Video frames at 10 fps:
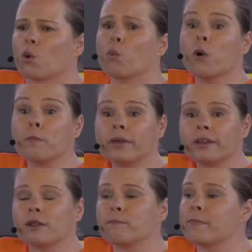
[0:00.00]
a woman
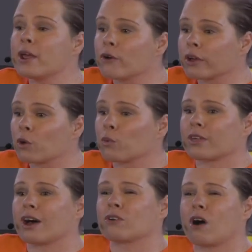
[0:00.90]
in America
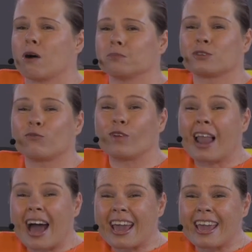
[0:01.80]
without arms
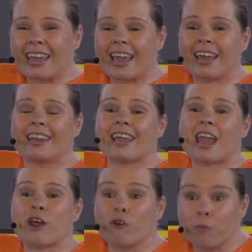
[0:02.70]
flying an
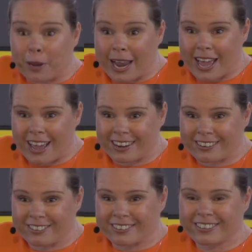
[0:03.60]

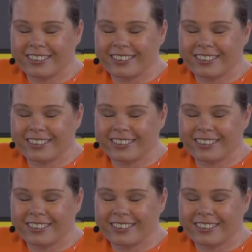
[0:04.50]
aeroplane.